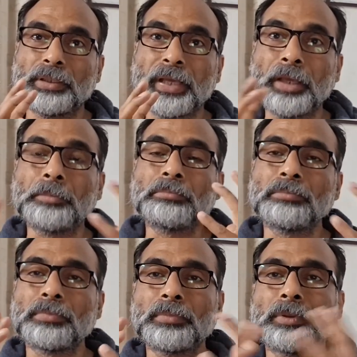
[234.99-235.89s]
game
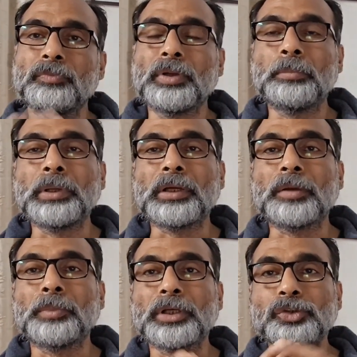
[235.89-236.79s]
will
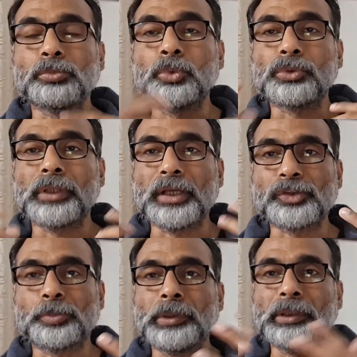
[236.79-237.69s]
become a smooth
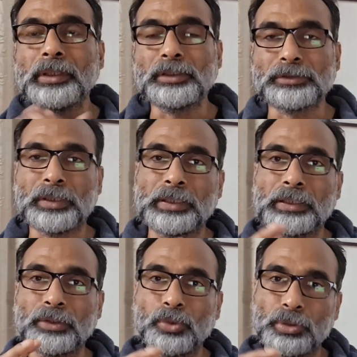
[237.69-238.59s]
experience and
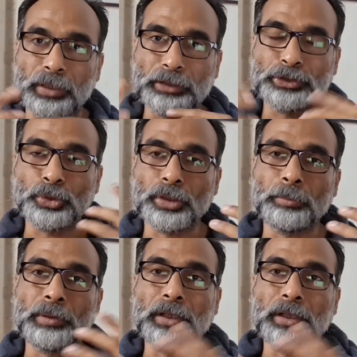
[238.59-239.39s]
or enjoyable